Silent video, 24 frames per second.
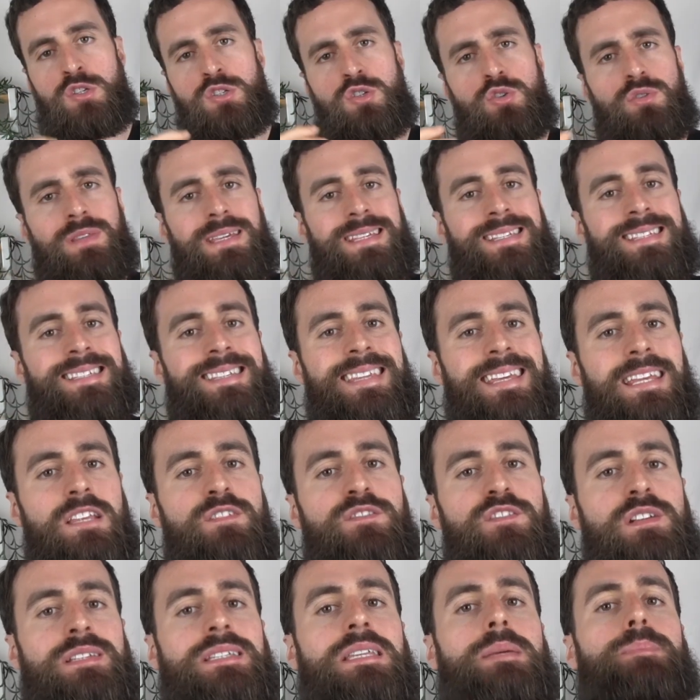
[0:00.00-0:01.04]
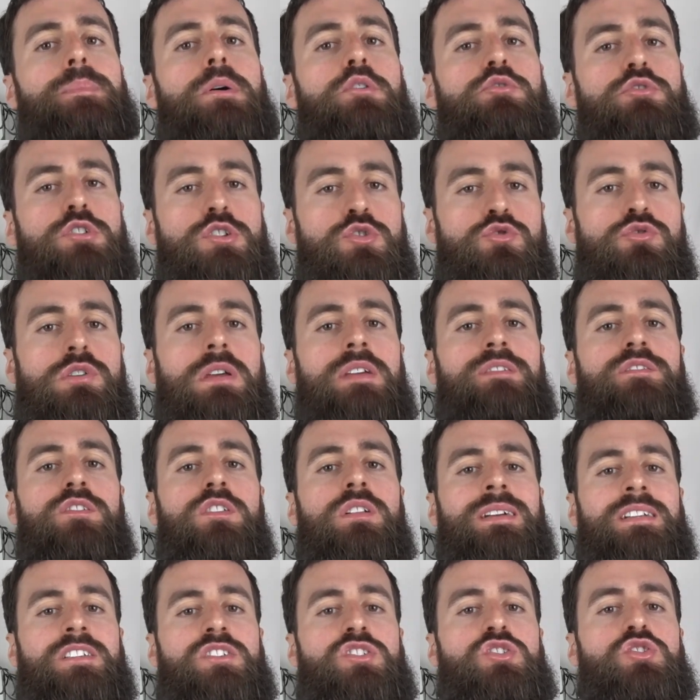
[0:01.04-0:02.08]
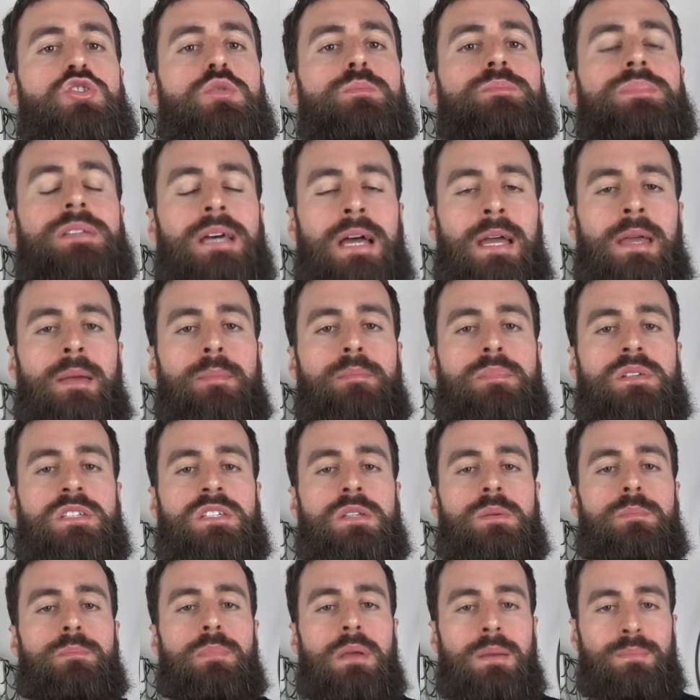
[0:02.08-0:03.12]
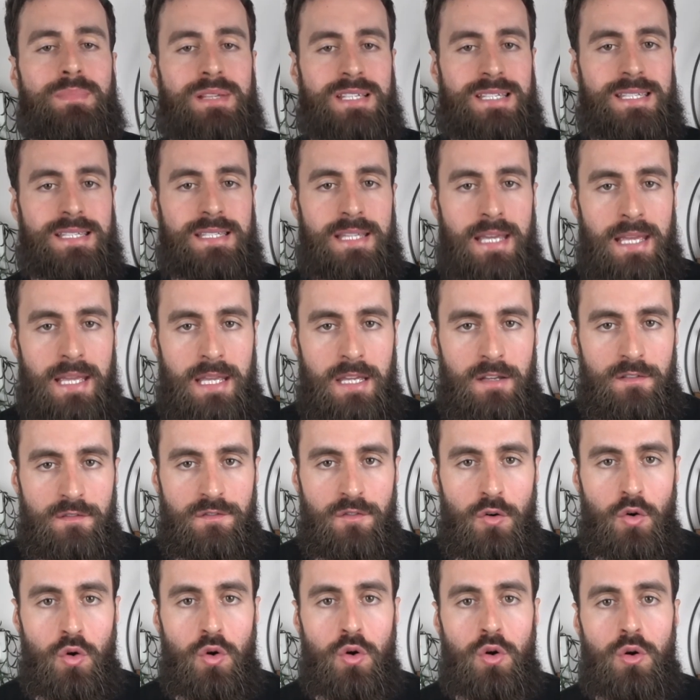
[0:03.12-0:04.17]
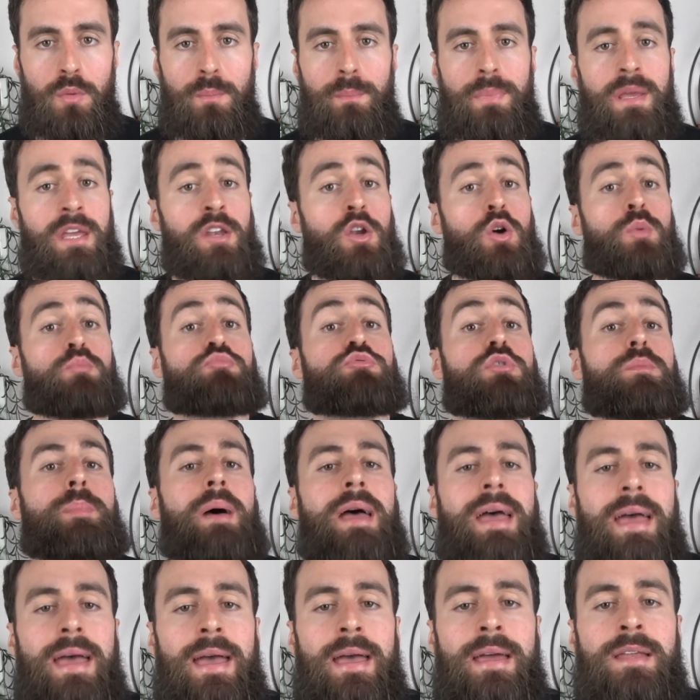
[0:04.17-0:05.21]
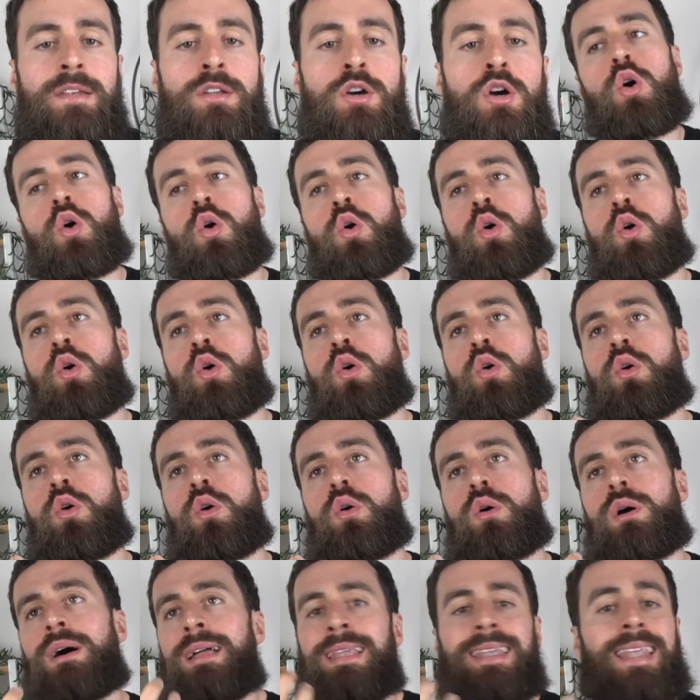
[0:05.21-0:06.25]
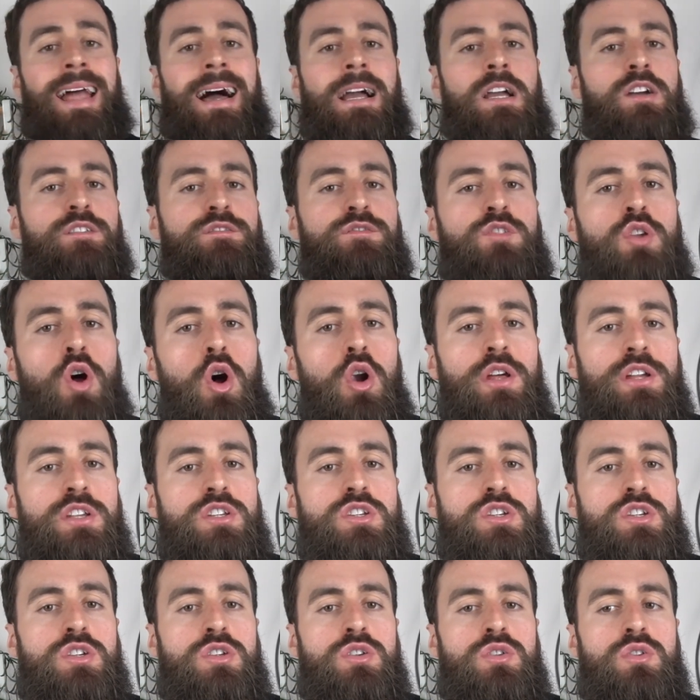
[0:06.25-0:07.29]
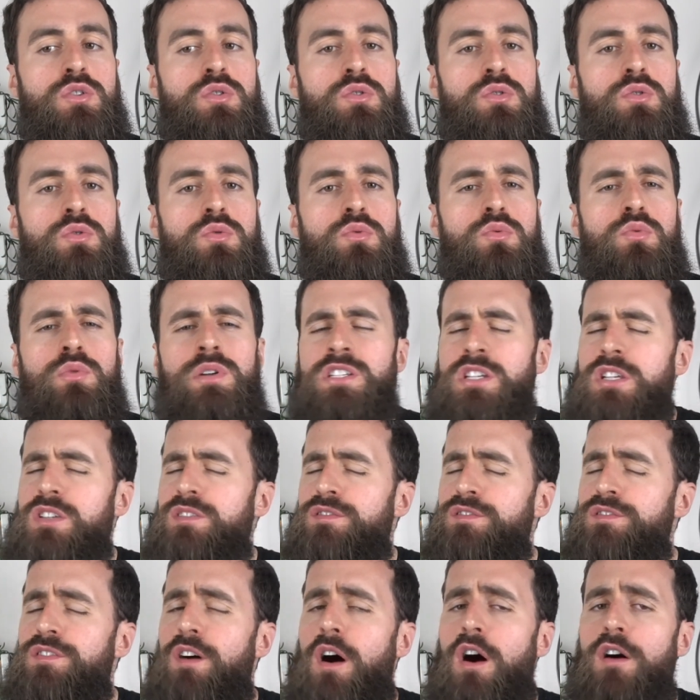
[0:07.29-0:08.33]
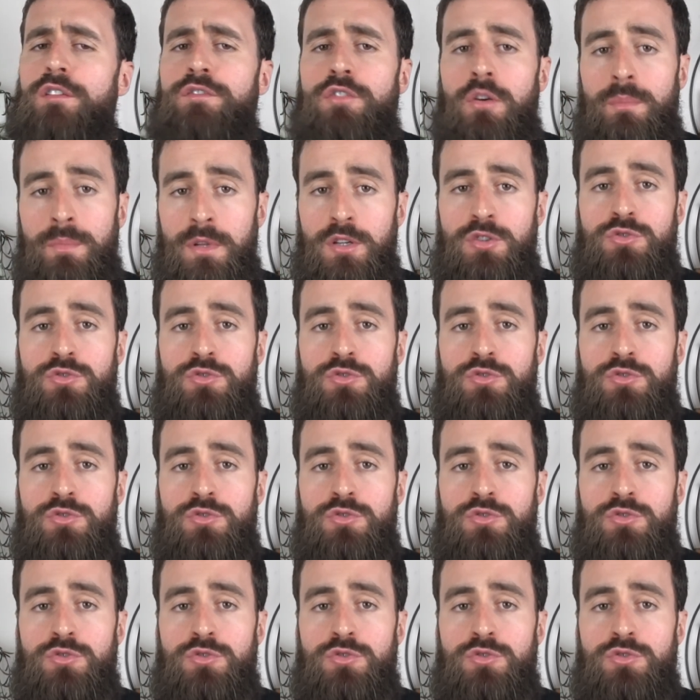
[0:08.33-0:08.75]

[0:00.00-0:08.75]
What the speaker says: So this need for deeper retrieval can sometimes be mistaken for being unprepared or a lack of knowledge, which is far from the